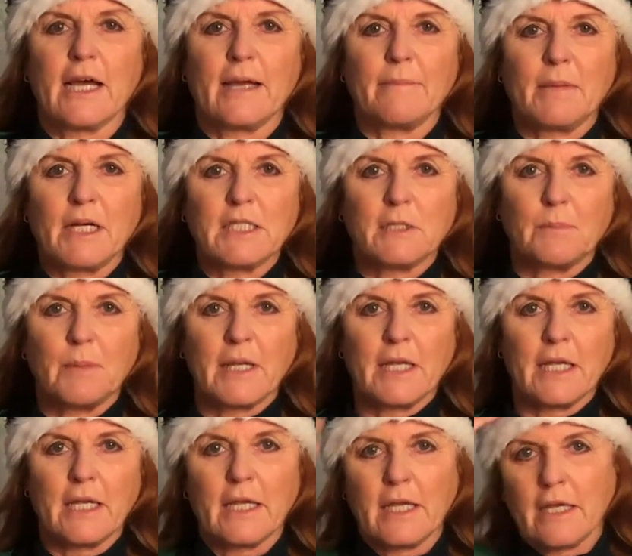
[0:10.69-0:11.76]
I might
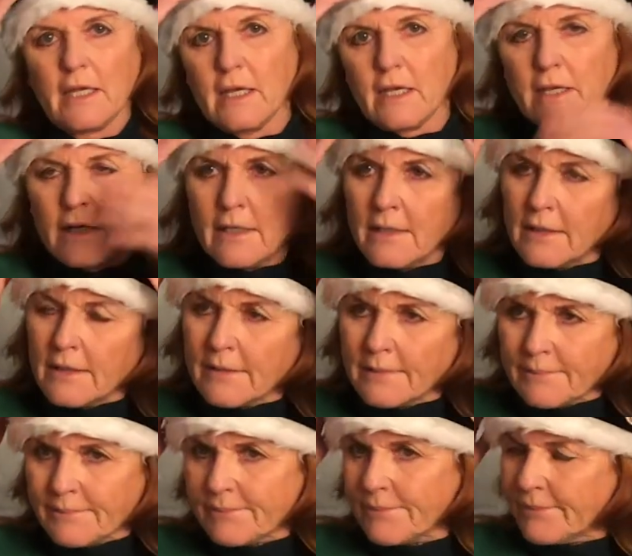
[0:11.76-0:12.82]
be,
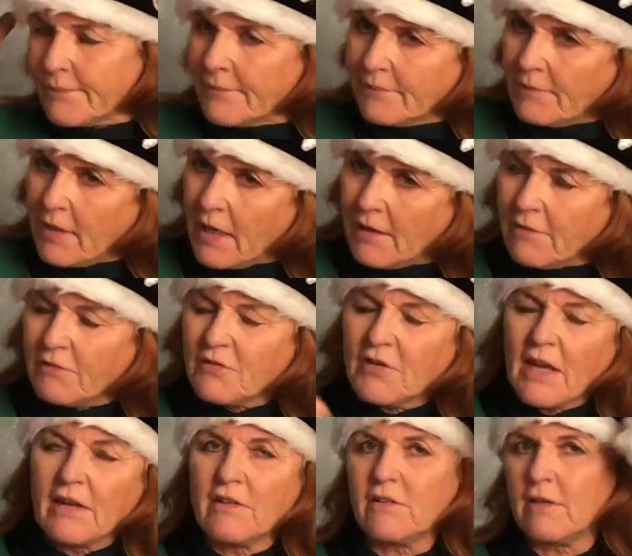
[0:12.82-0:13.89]
um, well,
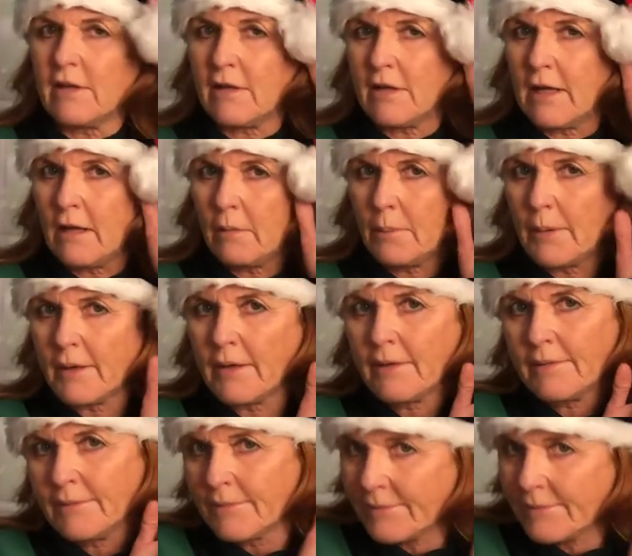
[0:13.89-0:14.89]
Santa's little helper.